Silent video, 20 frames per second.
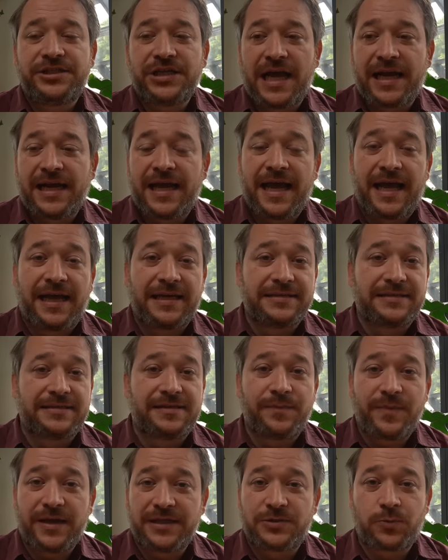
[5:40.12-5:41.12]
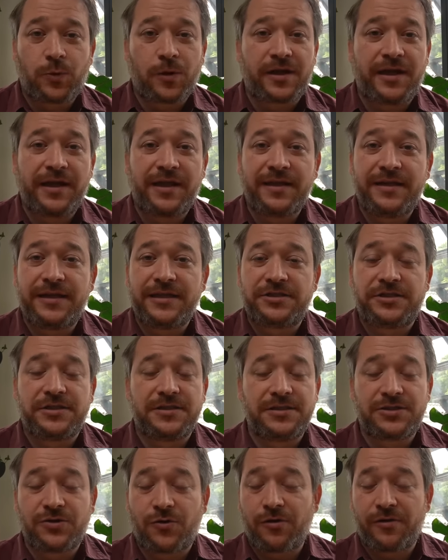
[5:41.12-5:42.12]
China has the best working
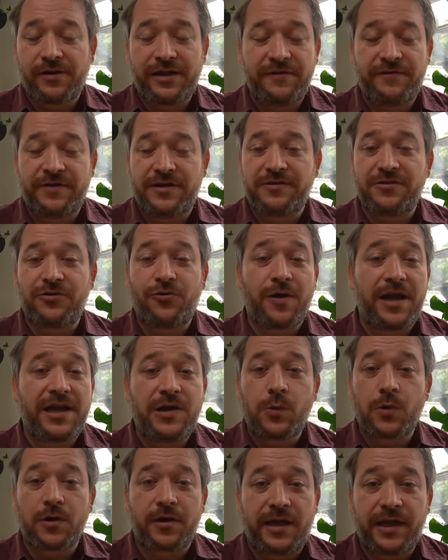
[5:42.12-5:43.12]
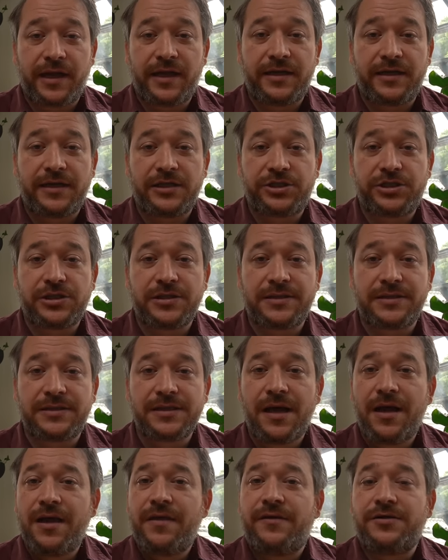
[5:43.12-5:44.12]
conditions or even great working conditions.
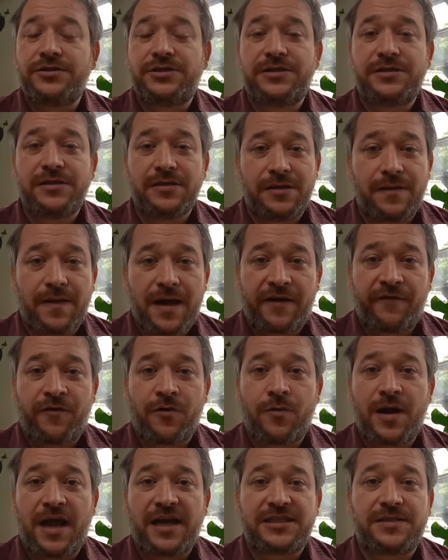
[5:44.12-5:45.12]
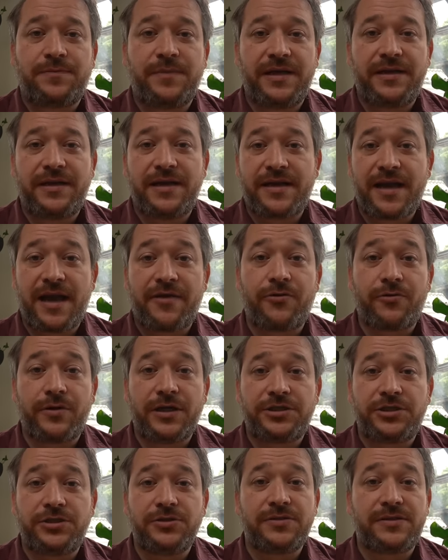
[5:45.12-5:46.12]
There's still a lot of harassment and other
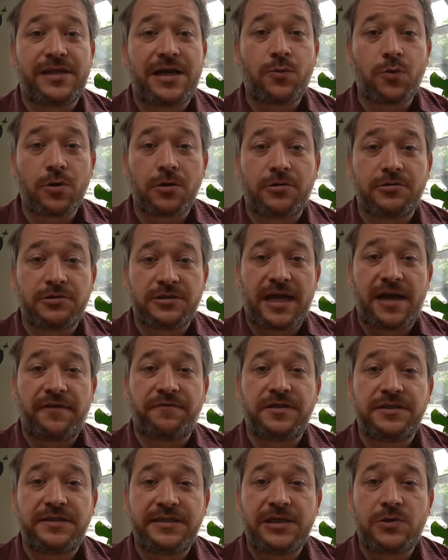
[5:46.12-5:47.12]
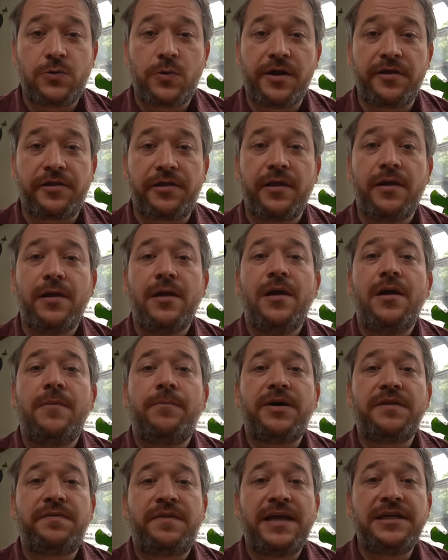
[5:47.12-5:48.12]
issues that workers have to deal with,
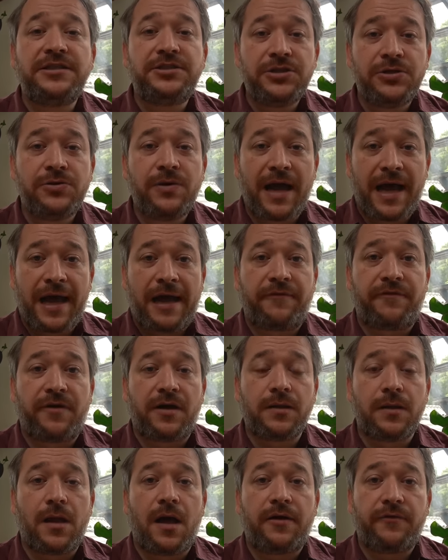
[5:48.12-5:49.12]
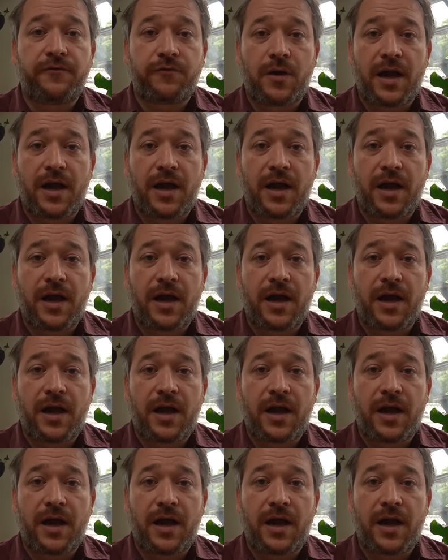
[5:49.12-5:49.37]
but they do have a lot of